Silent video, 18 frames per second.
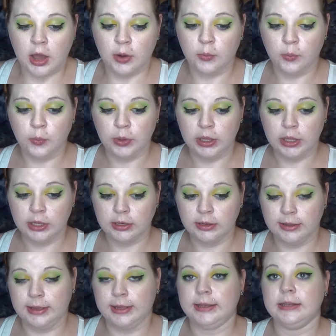we
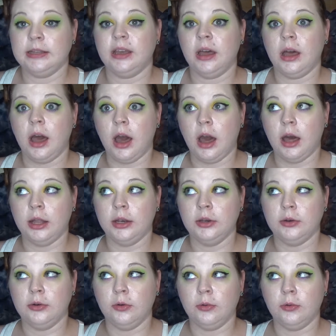could get
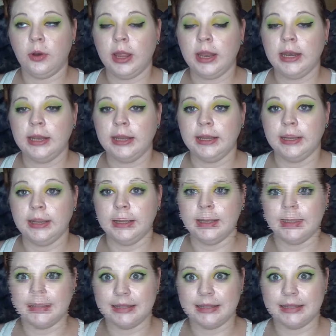unready.